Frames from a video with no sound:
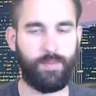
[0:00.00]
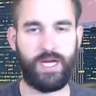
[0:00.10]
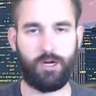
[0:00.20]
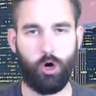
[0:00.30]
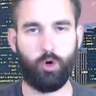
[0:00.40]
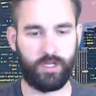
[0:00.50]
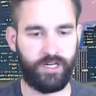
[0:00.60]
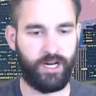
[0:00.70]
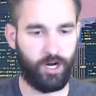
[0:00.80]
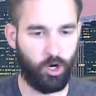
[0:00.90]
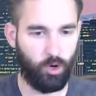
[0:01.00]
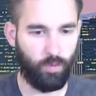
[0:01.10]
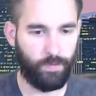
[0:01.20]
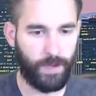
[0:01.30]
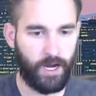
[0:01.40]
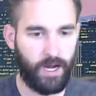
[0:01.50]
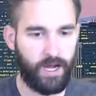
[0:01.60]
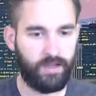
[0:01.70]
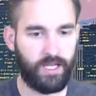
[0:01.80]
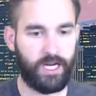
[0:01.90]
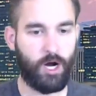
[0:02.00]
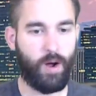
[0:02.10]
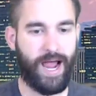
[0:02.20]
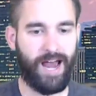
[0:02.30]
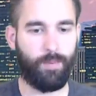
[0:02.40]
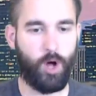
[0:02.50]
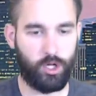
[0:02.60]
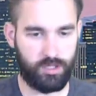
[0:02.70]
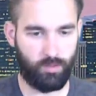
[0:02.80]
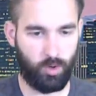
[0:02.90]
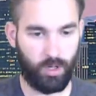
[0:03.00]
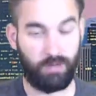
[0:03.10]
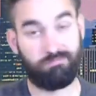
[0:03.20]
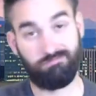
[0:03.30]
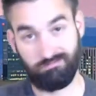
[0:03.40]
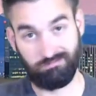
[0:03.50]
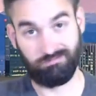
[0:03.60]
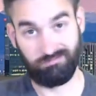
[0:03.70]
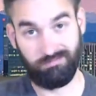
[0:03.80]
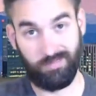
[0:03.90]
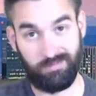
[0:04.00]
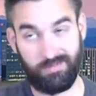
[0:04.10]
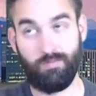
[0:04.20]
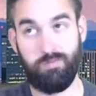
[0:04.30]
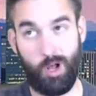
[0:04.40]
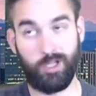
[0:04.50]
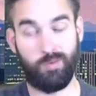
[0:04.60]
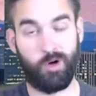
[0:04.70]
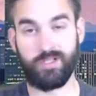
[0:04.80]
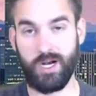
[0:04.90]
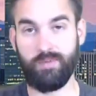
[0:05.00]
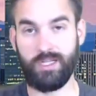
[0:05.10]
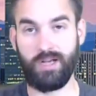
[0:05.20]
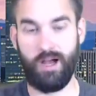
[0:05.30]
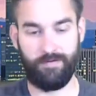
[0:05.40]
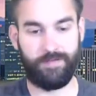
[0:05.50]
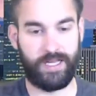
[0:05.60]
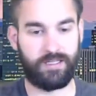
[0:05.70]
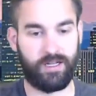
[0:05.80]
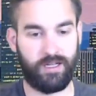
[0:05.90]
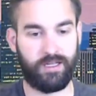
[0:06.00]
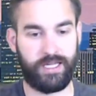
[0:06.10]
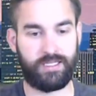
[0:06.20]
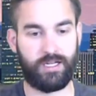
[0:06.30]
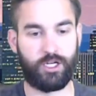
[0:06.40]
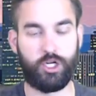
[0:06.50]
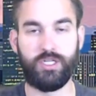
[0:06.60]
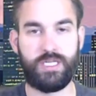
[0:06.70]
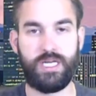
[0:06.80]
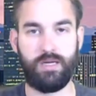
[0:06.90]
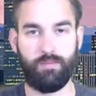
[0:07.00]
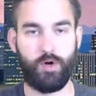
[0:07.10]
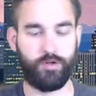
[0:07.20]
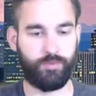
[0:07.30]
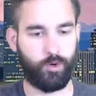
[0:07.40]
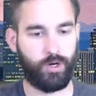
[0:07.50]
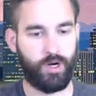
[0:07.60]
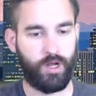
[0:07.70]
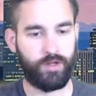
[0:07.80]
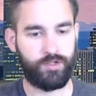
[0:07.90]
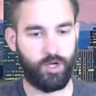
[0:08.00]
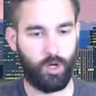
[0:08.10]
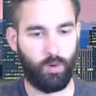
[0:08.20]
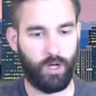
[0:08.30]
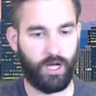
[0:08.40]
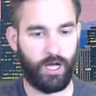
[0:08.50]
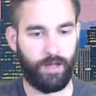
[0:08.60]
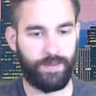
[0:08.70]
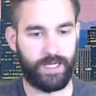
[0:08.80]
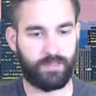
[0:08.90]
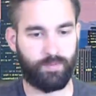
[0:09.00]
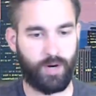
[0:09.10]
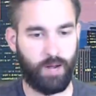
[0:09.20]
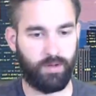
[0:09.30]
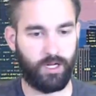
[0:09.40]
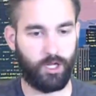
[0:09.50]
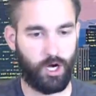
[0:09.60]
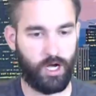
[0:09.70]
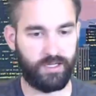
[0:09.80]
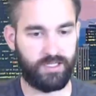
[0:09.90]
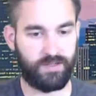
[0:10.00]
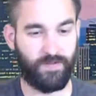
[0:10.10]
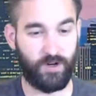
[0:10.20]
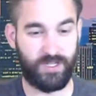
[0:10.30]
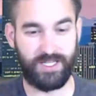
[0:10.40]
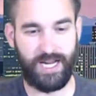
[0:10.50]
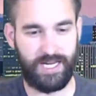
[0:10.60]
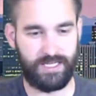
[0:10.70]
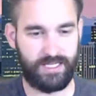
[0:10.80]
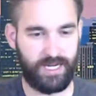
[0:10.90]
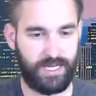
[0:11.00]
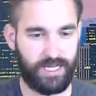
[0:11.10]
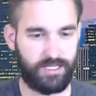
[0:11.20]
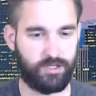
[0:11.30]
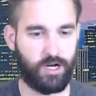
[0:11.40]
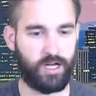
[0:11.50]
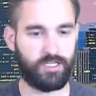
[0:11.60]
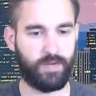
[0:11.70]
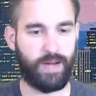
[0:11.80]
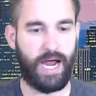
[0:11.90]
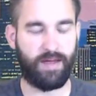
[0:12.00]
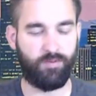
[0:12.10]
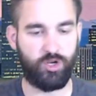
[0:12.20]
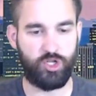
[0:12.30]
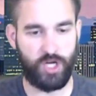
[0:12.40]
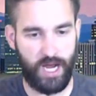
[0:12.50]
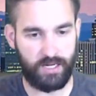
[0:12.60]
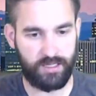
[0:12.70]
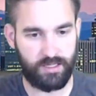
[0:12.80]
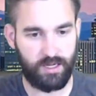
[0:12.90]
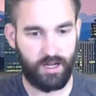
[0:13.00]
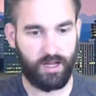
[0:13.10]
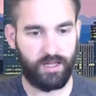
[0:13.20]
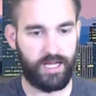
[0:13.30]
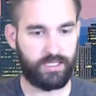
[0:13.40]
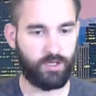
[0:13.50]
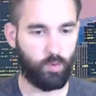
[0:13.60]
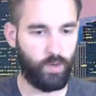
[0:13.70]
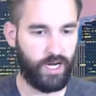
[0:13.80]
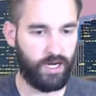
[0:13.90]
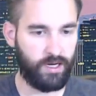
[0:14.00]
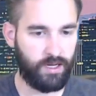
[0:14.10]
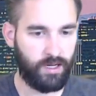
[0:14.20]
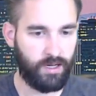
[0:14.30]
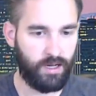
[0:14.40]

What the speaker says: they beat Oakland at home. Then they go at Baltimore. Baltimore is going to be tough. That's a good team, Baltimore. So that's probably a loss. Versus Kansas City, that's a toss-up. At the Jets, that's a win.